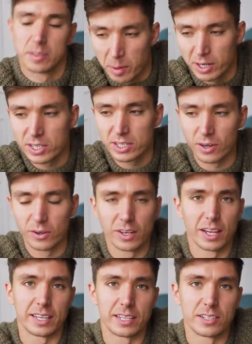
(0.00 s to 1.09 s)
as much as I would
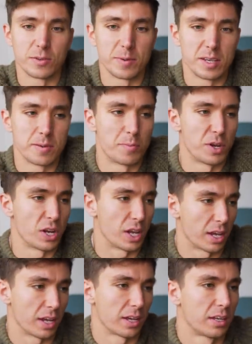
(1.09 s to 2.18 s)
like it to be, but
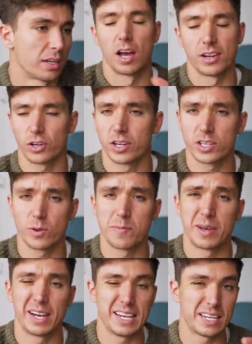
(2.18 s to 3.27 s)
uh, I try to
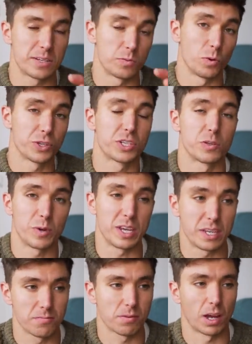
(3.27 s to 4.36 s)
swim at least once a
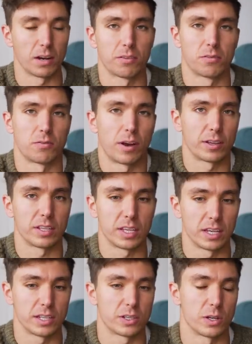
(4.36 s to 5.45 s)
week kind of throughout the
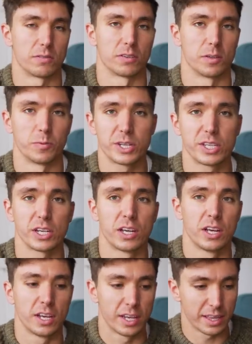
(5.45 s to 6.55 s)
year, so even in
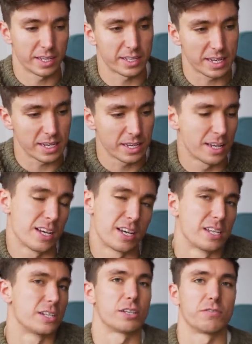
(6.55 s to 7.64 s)
winter, in the sea,
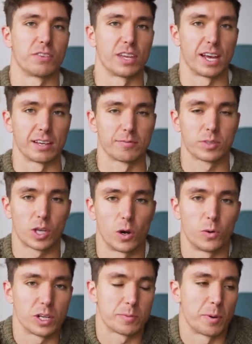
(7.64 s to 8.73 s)
just for that
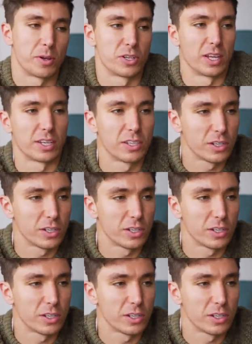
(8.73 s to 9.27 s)
cold exposure, that